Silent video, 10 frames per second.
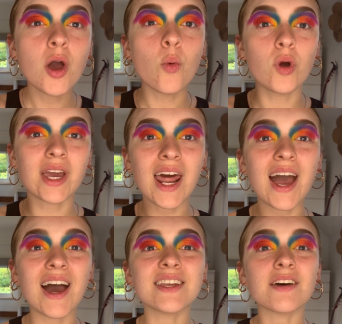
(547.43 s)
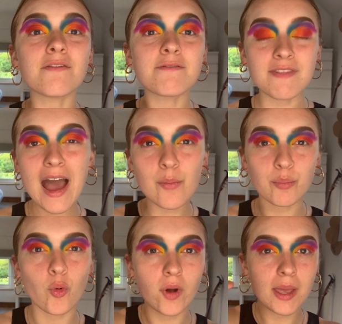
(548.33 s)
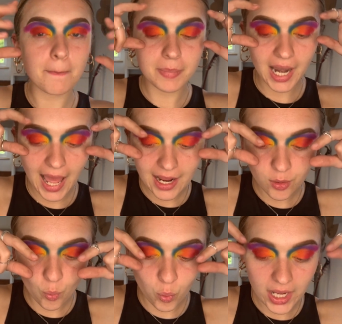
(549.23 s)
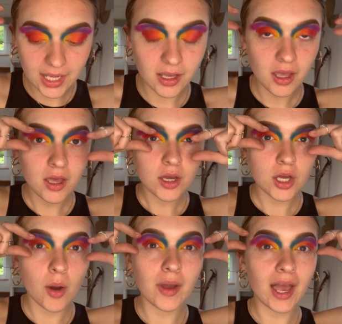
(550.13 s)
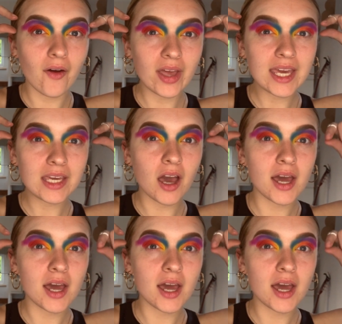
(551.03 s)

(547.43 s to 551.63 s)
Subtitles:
we're going to add a fat boy black wing going out here,